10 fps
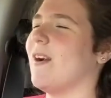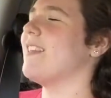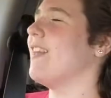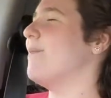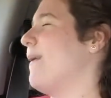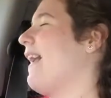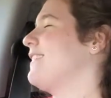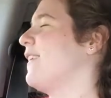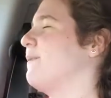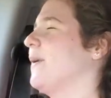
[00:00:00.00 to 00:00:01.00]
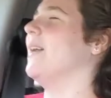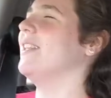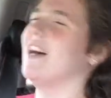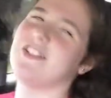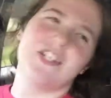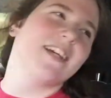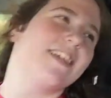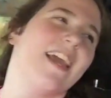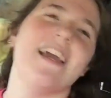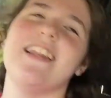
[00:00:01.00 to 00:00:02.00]
with a basket full of
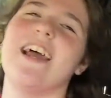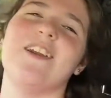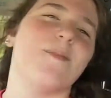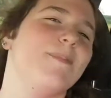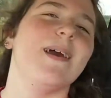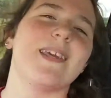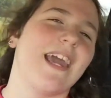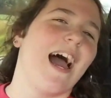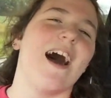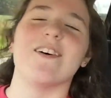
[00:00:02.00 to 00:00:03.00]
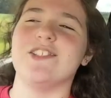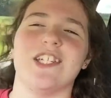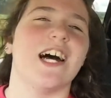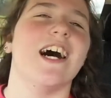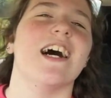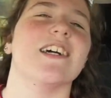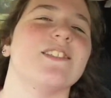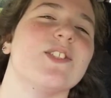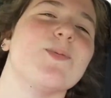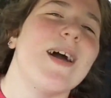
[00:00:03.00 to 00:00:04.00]
chicken and a big cow jug
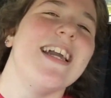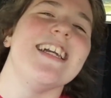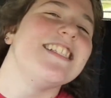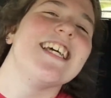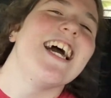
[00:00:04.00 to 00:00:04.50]
of sweet